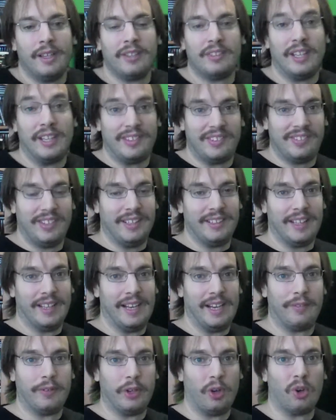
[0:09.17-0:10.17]
Not to say that
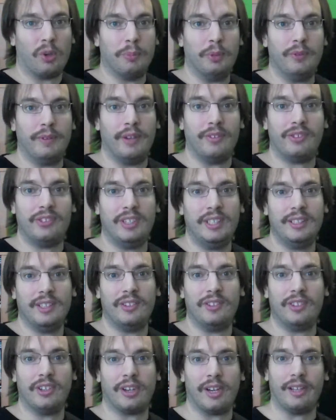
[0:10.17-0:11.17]
every horror movie I've seen
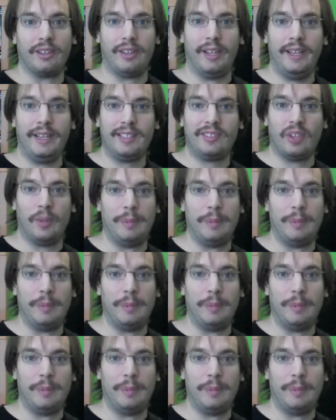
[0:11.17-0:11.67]
this year I liked.